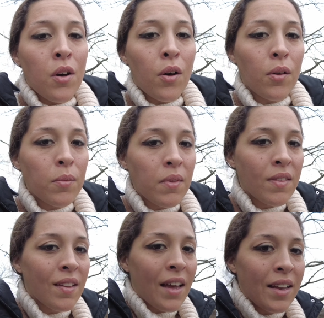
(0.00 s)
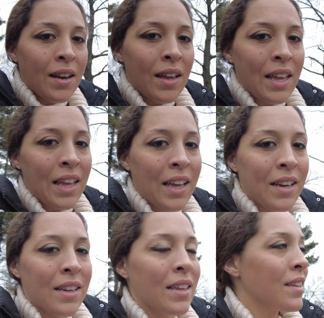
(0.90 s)
Olmsted
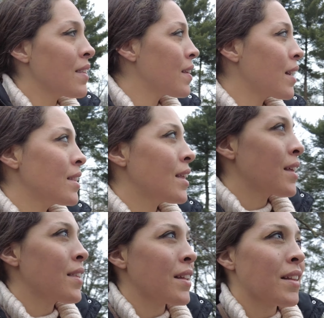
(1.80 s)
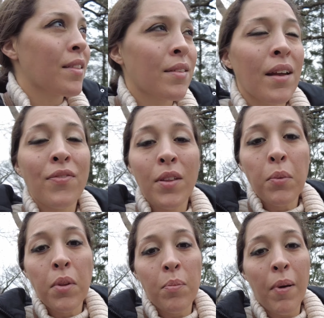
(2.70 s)
and he designed this and it's definitely
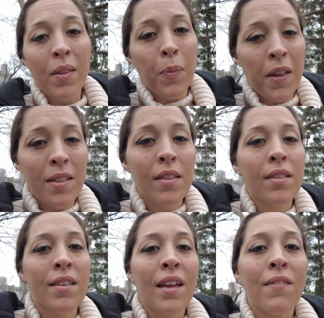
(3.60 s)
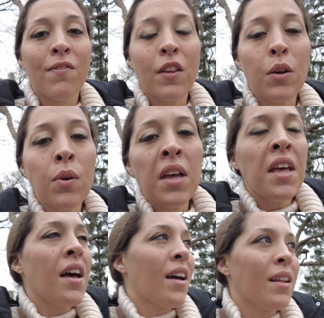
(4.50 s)
one of the best places to get a view
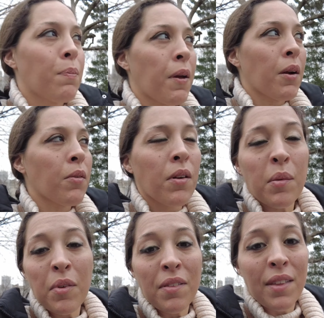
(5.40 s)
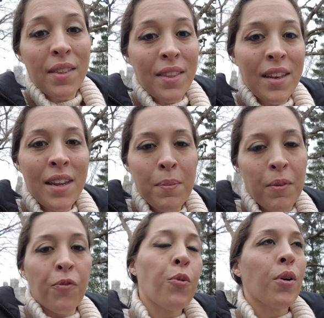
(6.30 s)
and a panorama of the city
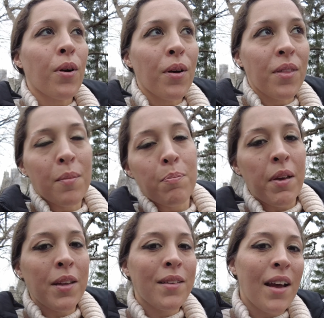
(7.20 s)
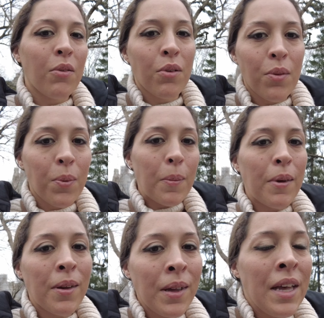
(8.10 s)
before all the big towers were
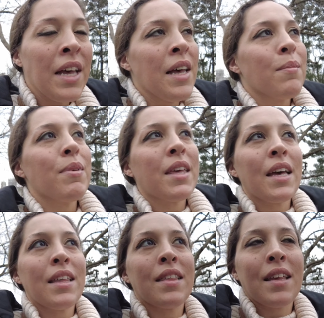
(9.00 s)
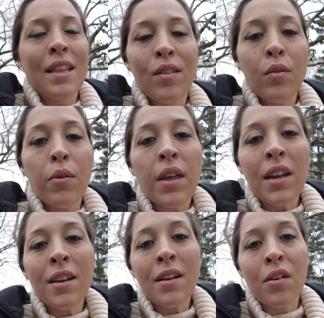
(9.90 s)
built because it's
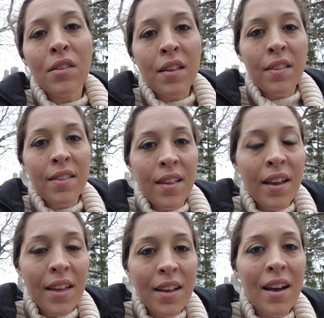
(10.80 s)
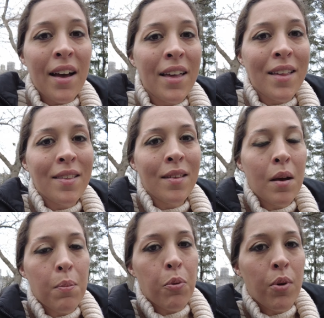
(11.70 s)
located on the second highest
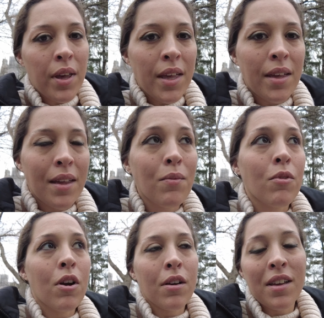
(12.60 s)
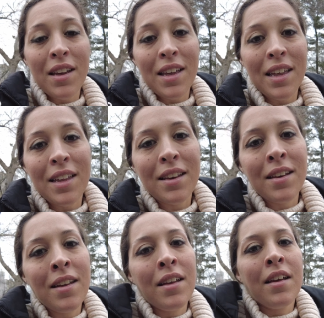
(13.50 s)
point in rock
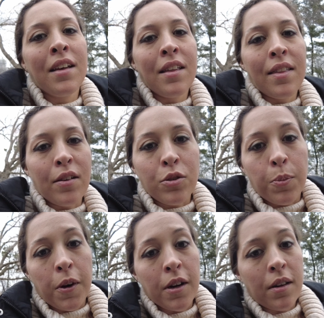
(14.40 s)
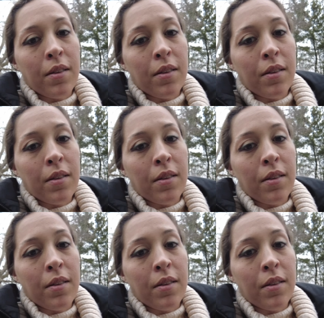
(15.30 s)
in Central Park.